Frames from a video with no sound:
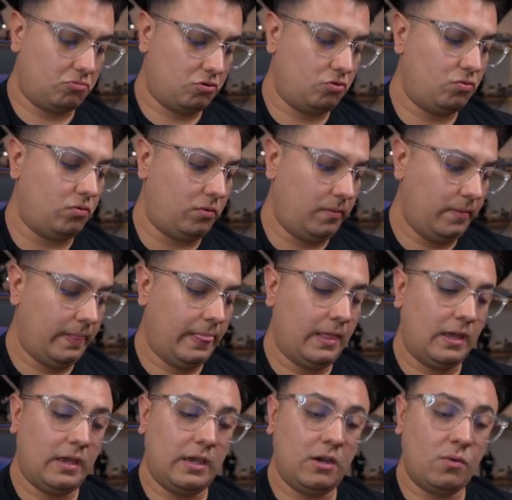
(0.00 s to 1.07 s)
Cool.
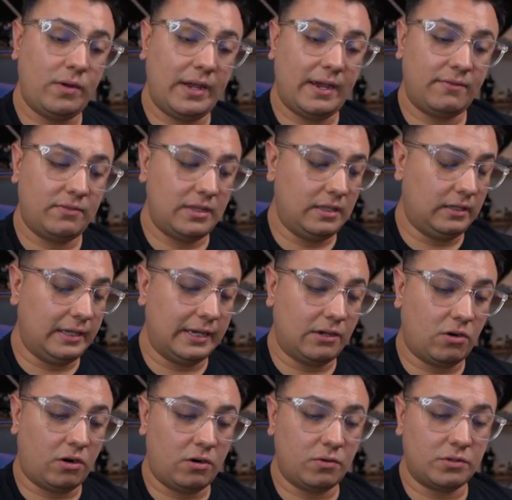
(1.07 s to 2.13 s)
Here we have the Link
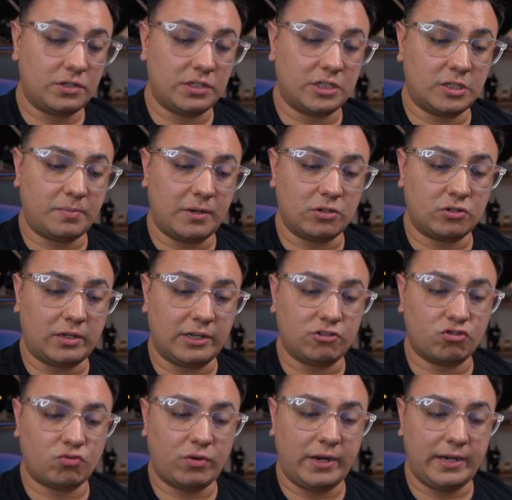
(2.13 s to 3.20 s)
card, which is
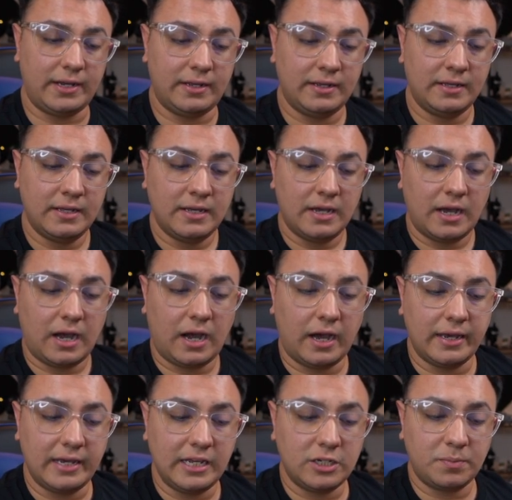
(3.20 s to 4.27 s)
Specialized Training.
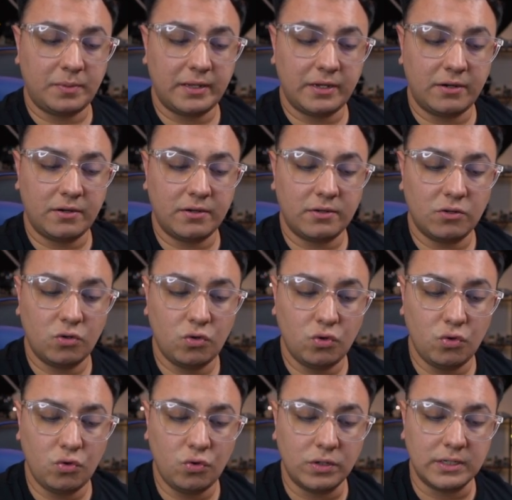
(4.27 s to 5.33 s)
Each player
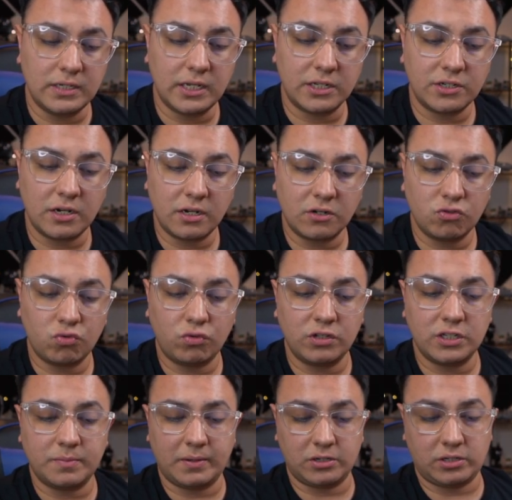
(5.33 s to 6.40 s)
who does not control
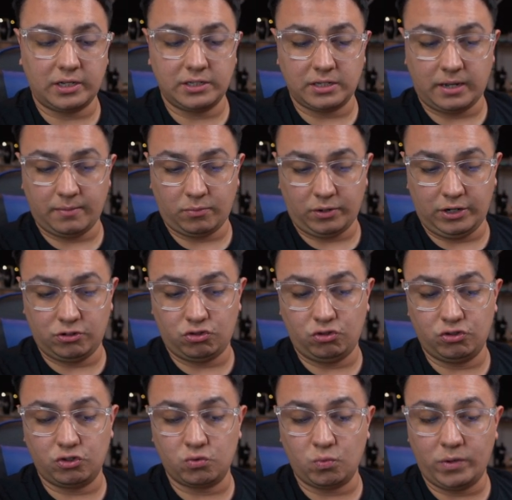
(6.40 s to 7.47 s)
a specialized upgrade
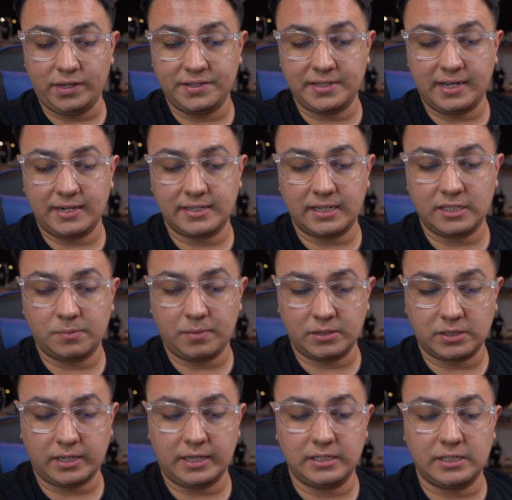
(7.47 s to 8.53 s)
chooses 1 set-aside
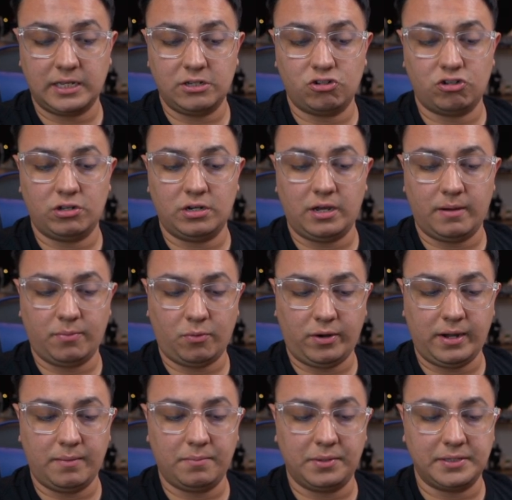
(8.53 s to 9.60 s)
specialization
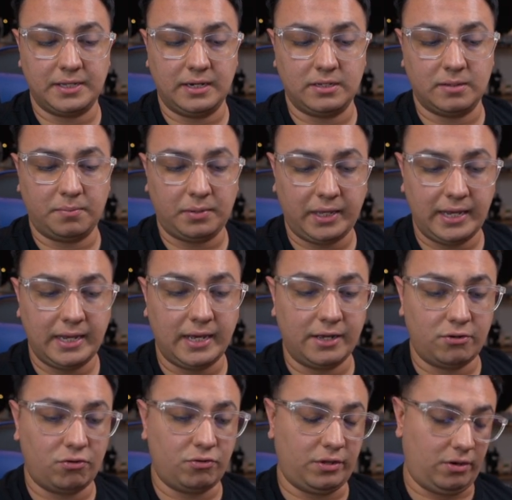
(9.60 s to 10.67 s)
upgrade and puts it into play
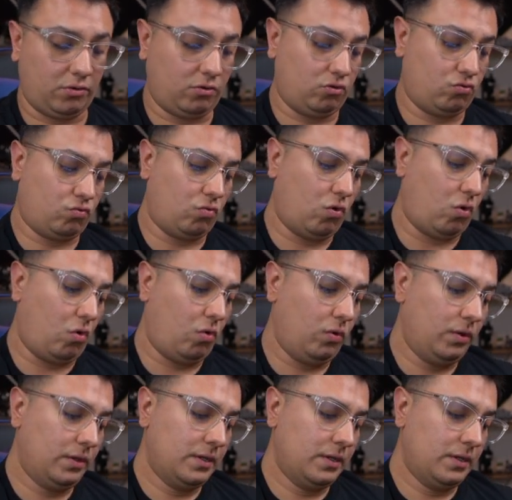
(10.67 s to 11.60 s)
under their control.